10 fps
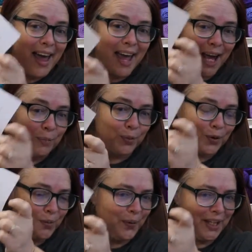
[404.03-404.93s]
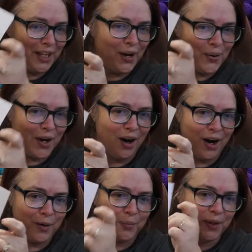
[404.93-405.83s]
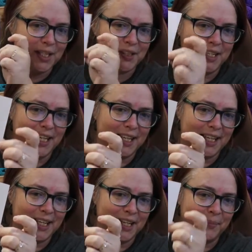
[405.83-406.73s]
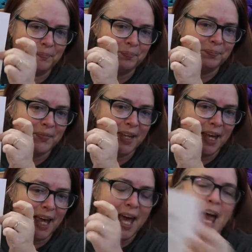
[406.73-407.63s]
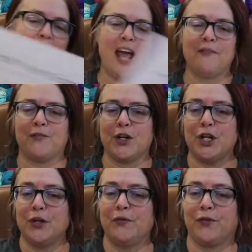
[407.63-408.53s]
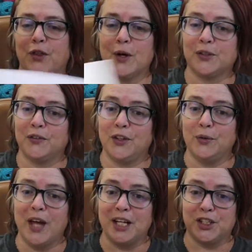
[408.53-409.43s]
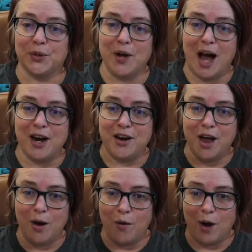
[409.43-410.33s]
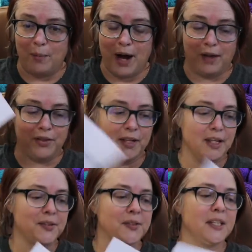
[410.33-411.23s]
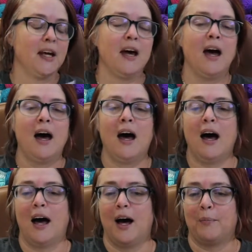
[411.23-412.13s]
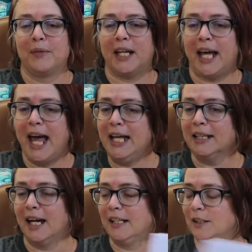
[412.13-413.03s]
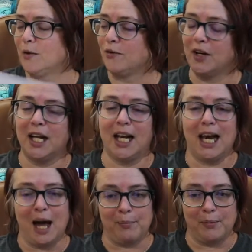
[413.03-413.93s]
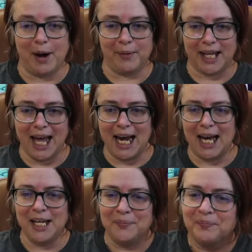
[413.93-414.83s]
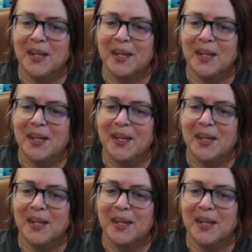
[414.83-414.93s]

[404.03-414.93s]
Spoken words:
April bingo card printed. And for those of you that do not know about this, Kayla over at Llama Mama Kayla